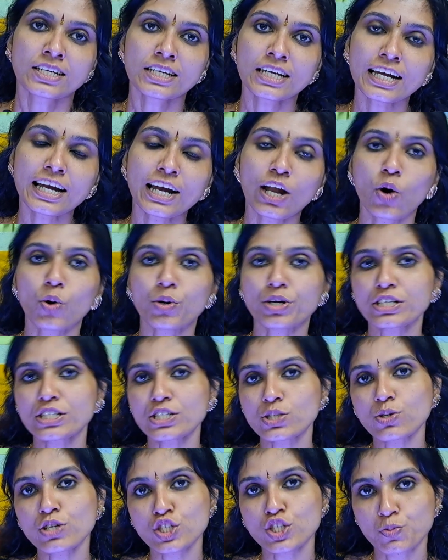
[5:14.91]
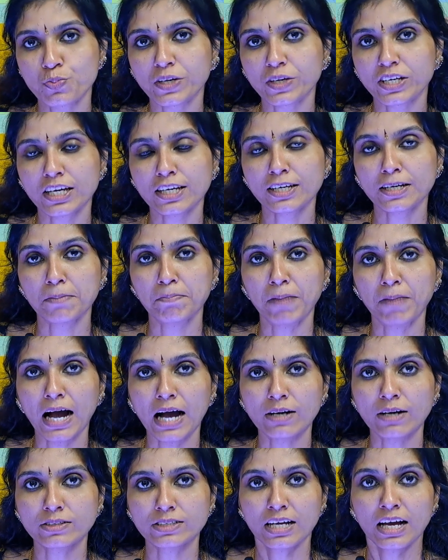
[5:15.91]
Here Lorenzo is speaking
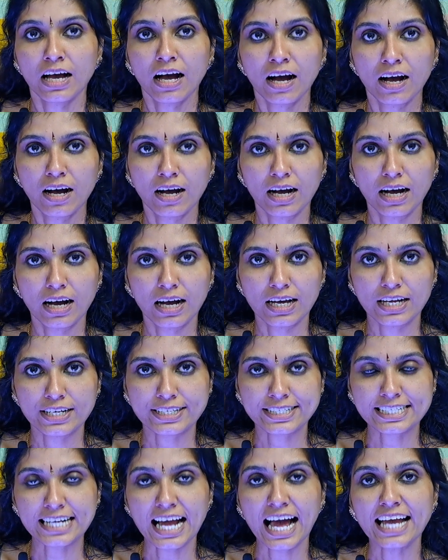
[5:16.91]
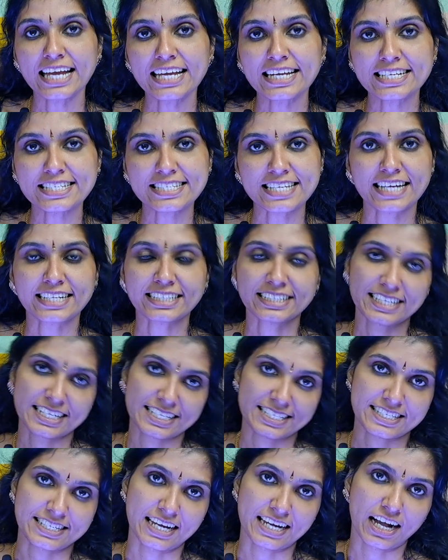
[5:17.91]
about Troilus and
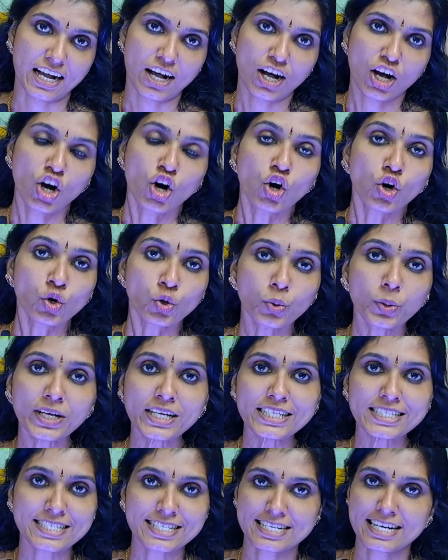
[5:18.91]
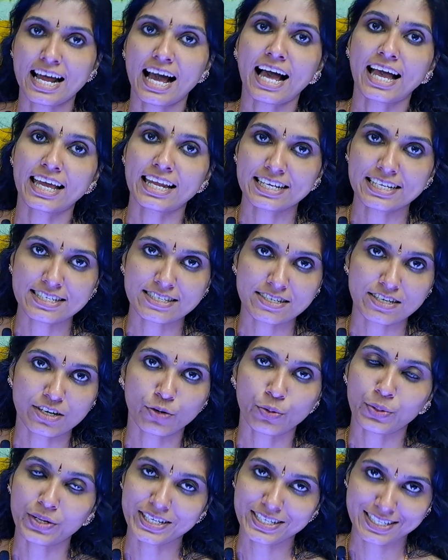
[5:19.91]
Cressida. Who is Troilus?
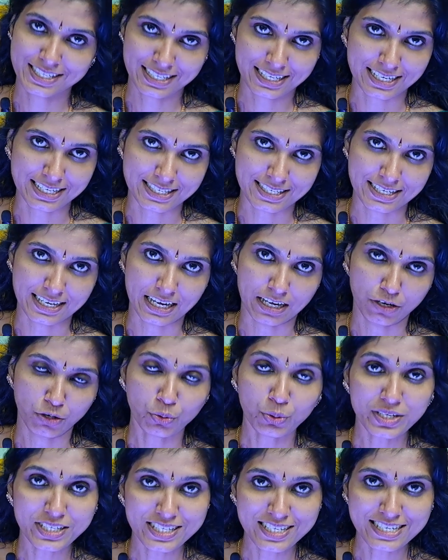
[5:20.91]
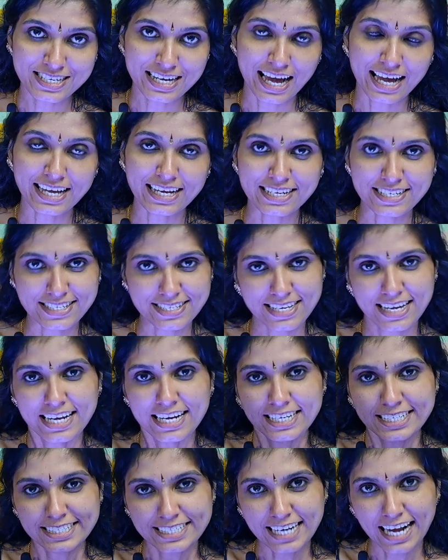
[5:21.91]
Who is Cressida? Who is Troilus?
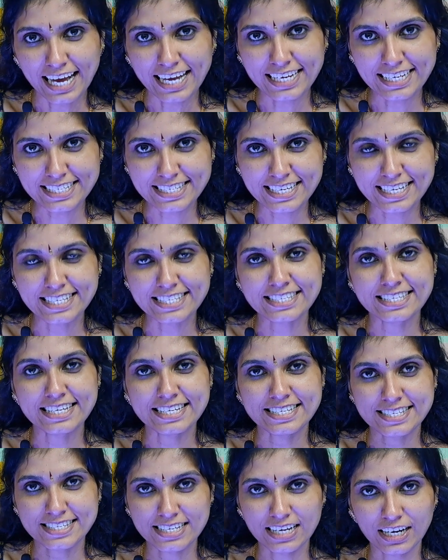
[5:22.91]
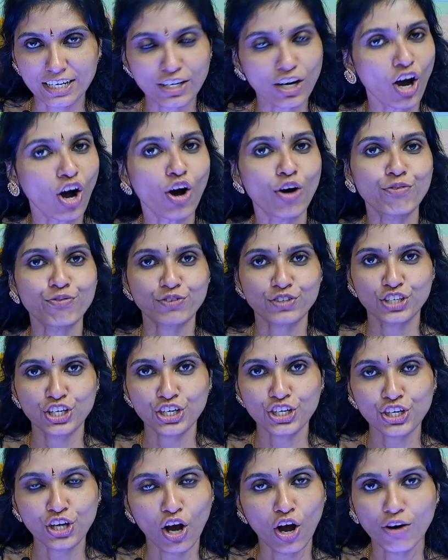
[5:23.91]
Troilus is the son of
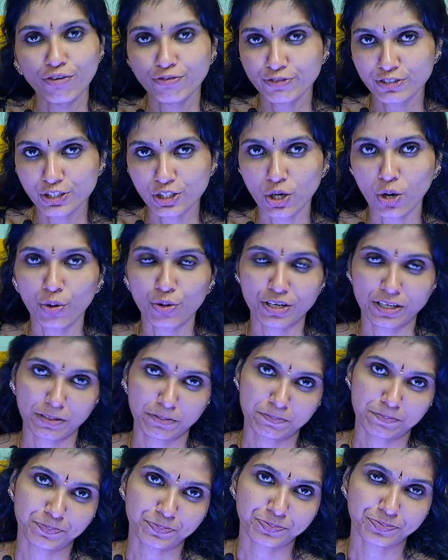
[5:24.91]
King of Troy.